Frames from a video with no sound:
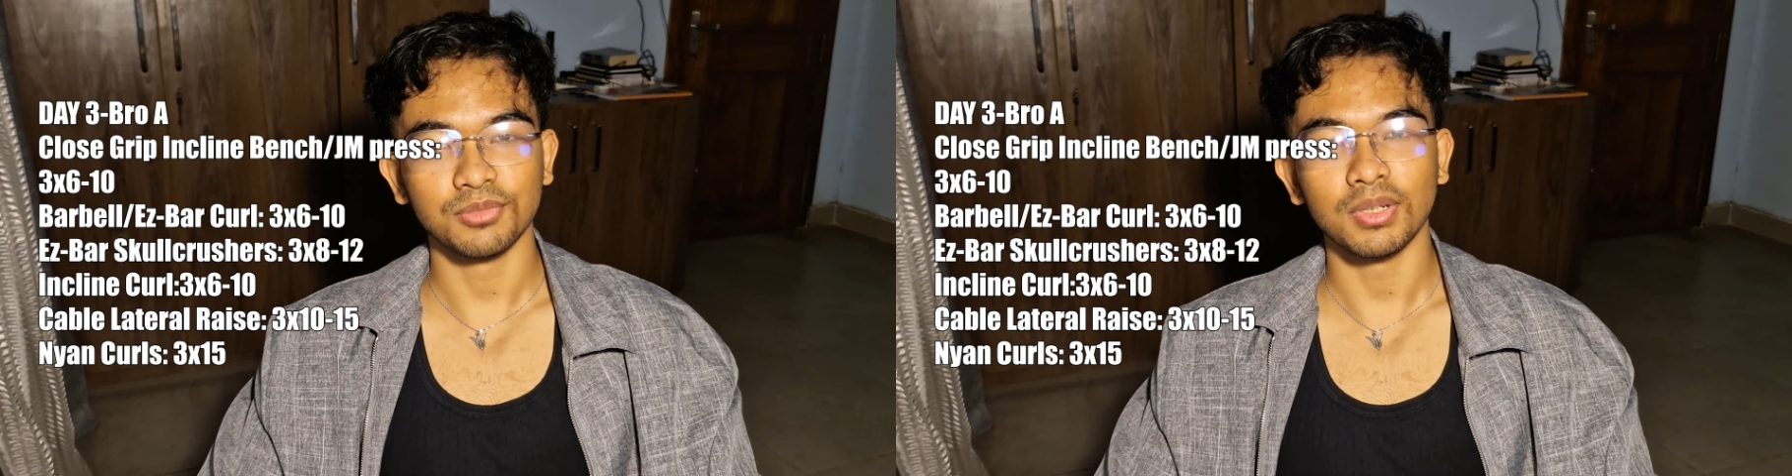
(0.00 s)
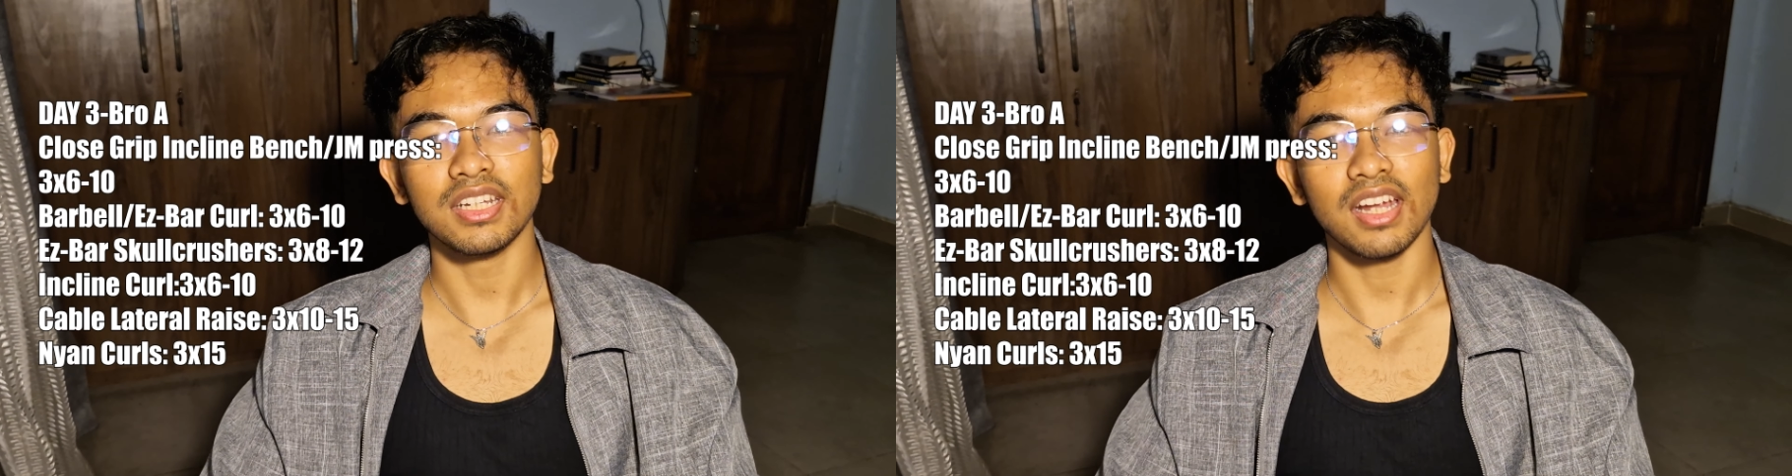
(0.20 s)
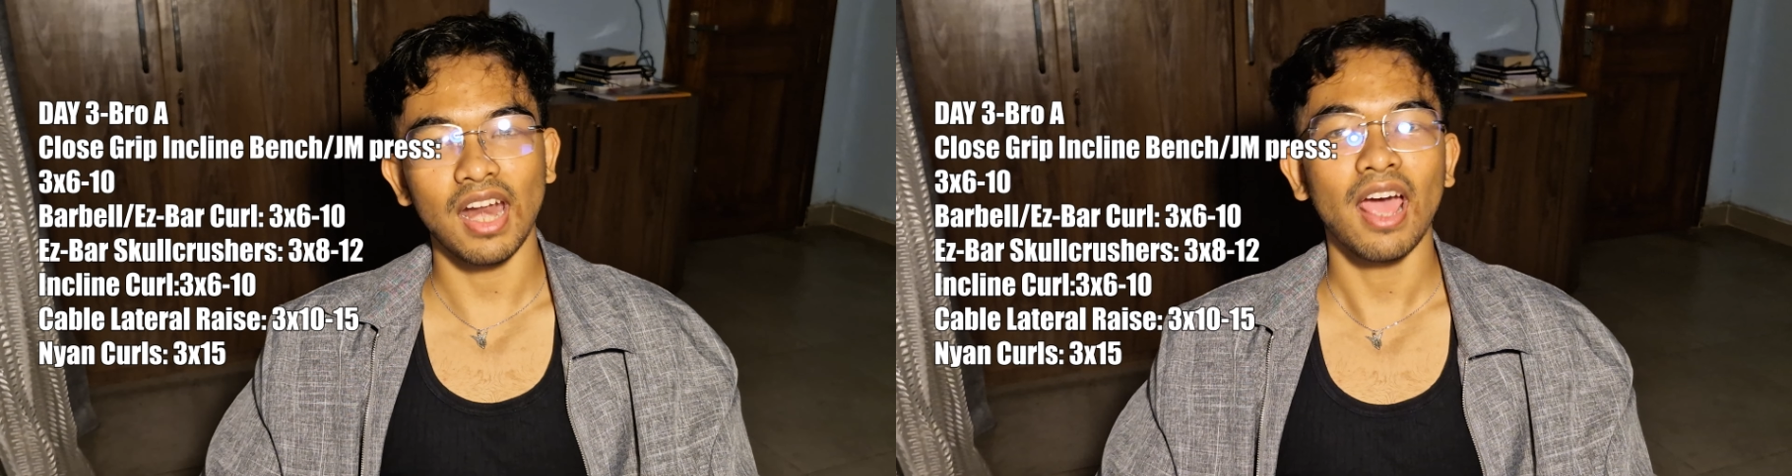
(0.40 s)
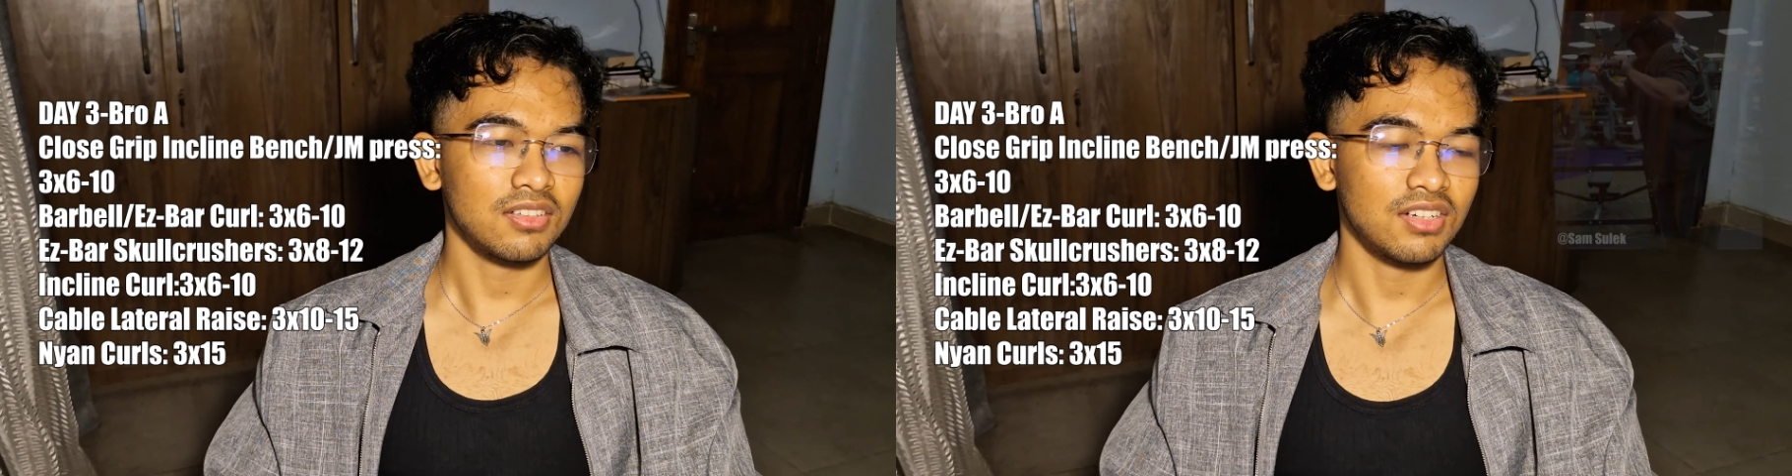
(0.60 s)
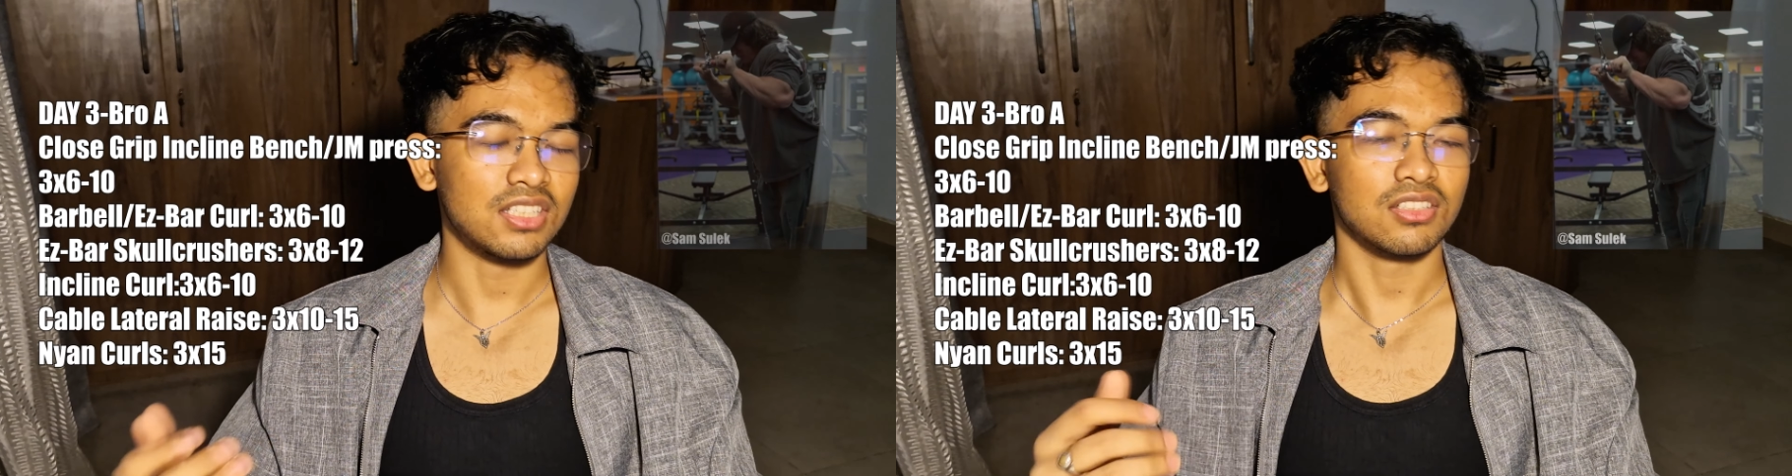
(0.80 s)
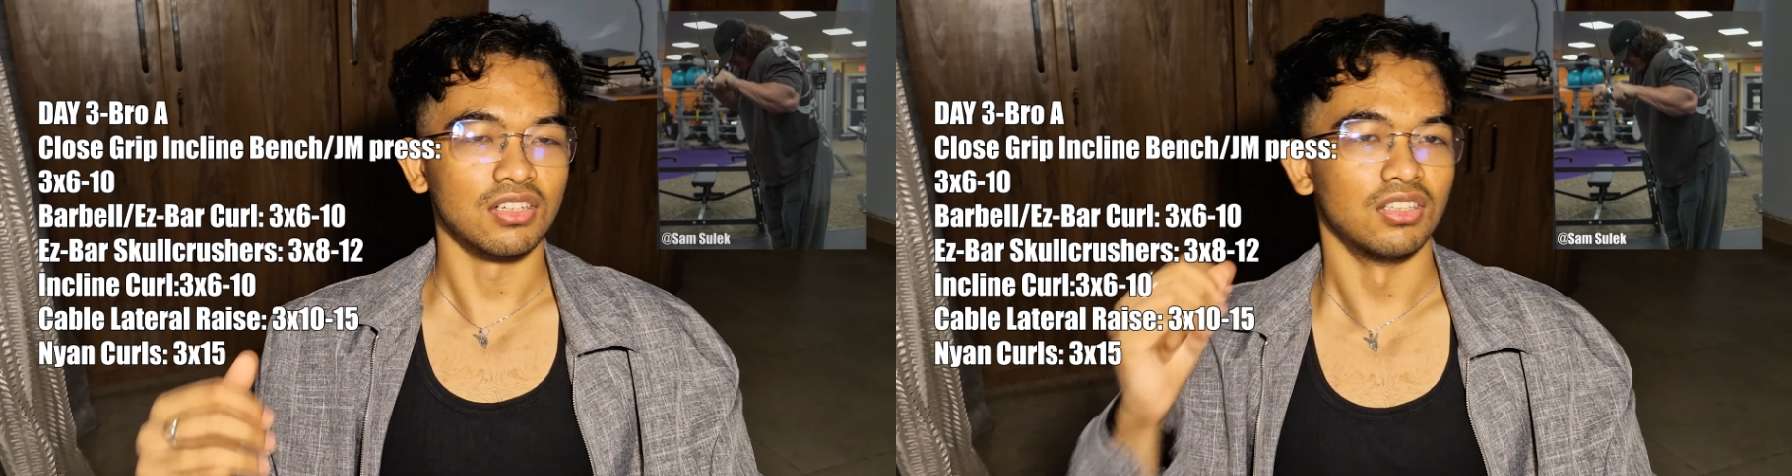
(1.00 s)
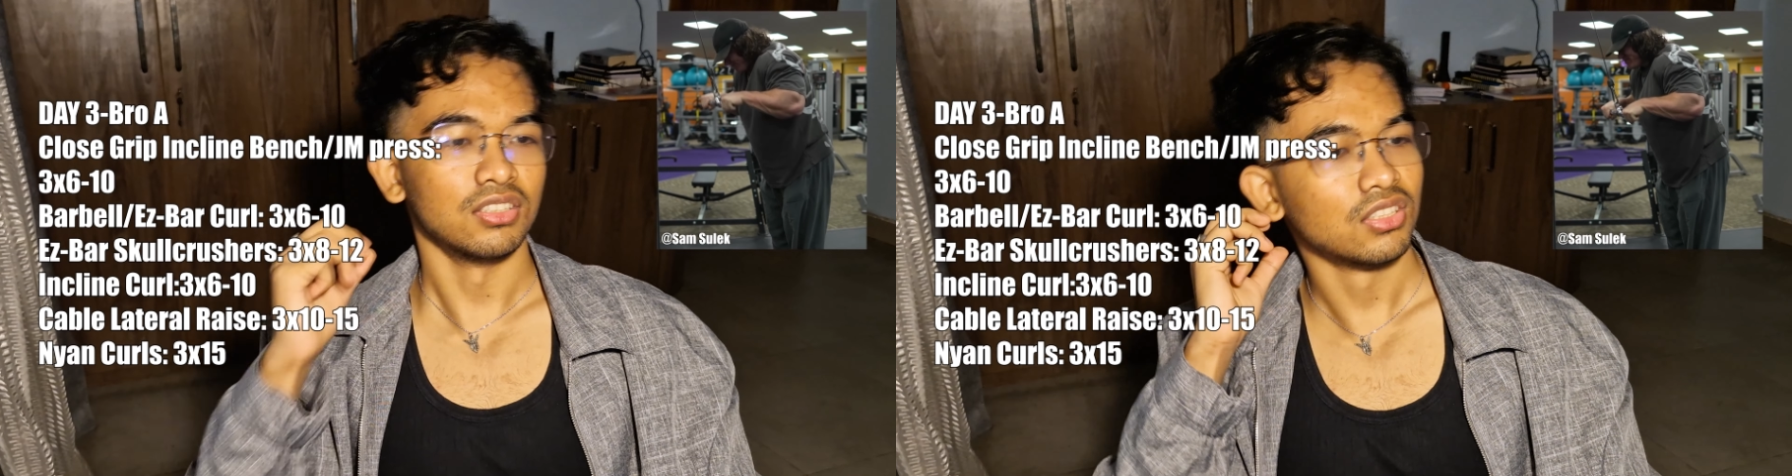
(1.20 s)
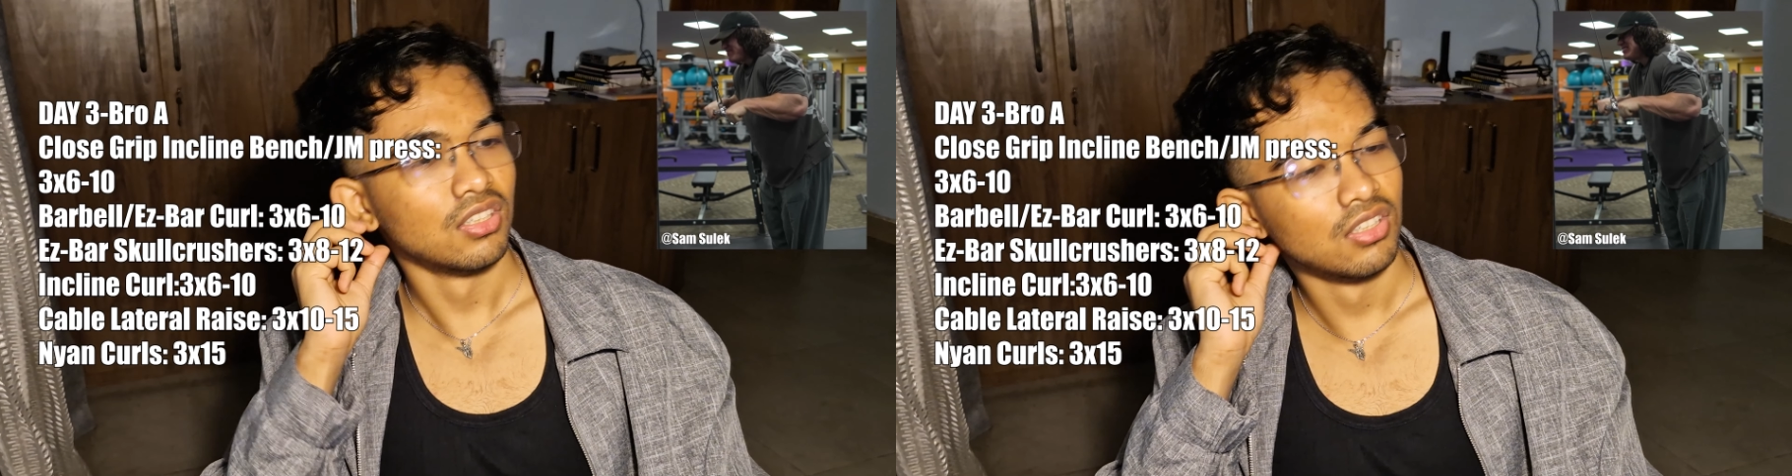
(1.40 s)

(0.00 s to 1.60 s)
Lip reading: but they're wrist curls.